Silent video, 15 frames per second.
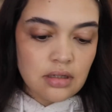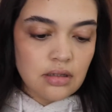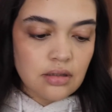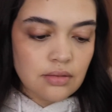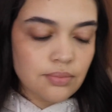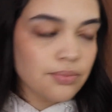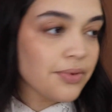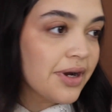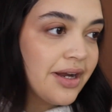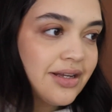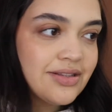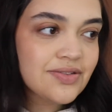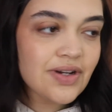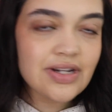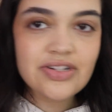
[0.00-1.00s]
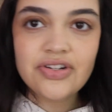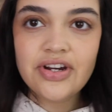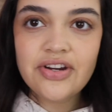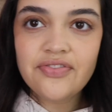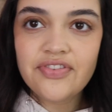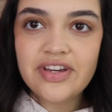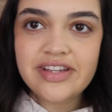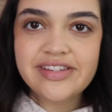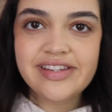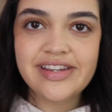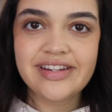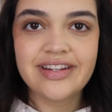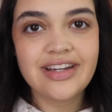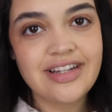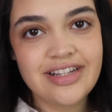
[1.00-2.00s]
Alright, so I tried to fix
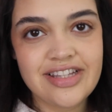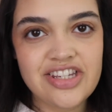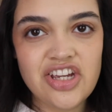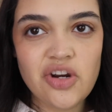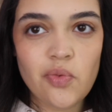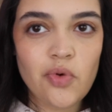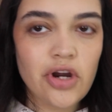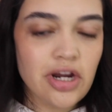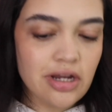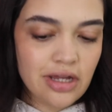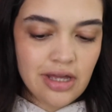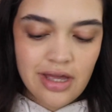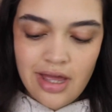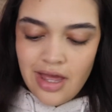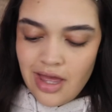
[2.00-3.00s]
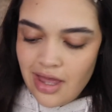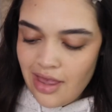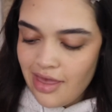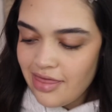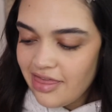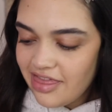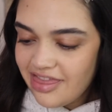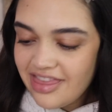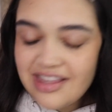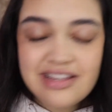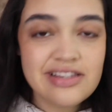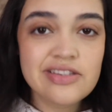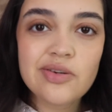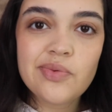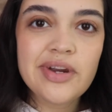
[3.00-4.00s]
it, didn't work. This
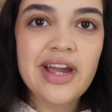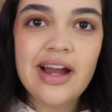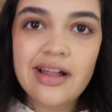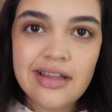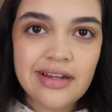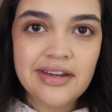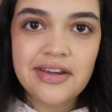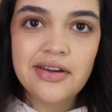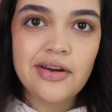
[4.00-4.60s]
is the reality